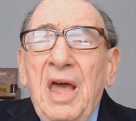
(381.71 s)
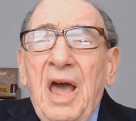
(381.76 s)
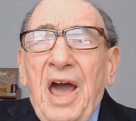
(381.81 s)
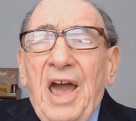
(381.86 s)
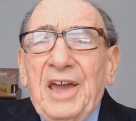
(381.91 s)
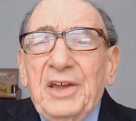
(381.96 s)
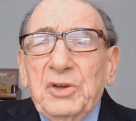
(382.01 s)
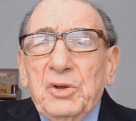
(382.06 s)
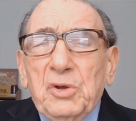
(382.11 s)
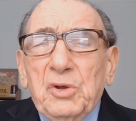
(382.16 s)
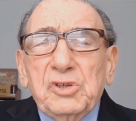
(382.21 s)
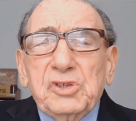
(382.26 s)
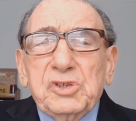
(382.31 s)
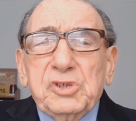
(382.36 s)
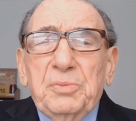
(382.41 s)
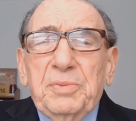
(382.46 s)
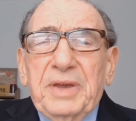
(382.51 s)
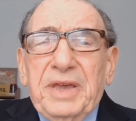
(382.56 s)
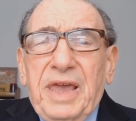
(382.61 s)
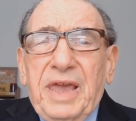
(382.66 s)
I
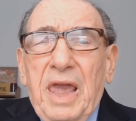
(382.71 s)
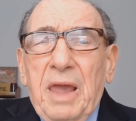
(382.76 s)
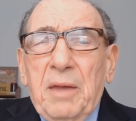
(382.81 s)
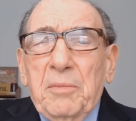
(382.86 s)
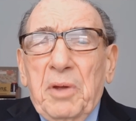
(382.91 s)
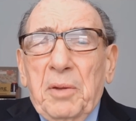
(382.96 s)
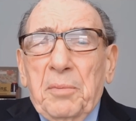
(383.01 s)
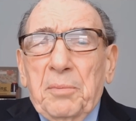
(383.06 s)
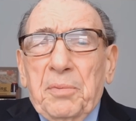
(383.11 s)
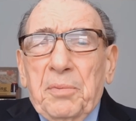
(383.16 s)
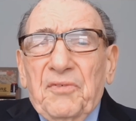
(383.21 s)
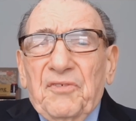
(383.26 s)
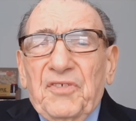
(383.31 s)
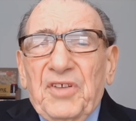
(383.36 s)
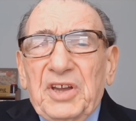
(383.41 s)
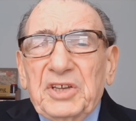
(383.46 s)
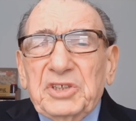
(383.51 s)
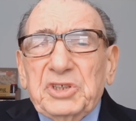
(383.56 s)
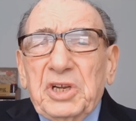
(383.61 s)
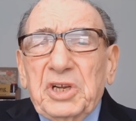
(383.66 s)
also became a
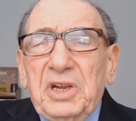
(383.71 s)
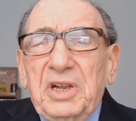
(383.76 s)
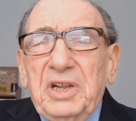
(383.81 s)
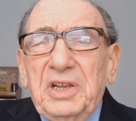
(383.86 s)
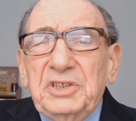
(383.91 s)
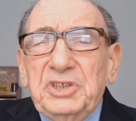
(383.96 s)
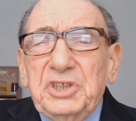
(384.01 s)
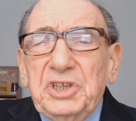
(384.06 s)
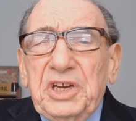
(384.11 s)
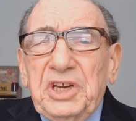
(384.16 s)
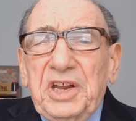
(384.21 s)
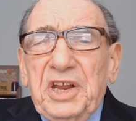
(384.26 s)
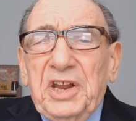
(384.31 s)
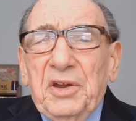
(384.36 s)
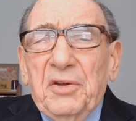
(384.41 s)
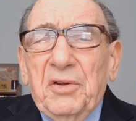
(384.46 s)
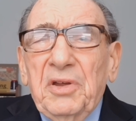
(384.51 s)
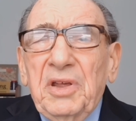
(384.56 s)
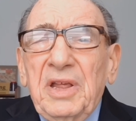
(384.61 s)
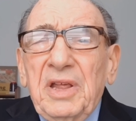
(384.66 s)
professional
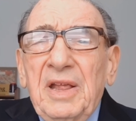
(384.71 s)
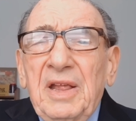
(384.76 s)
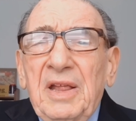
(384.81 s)
engineer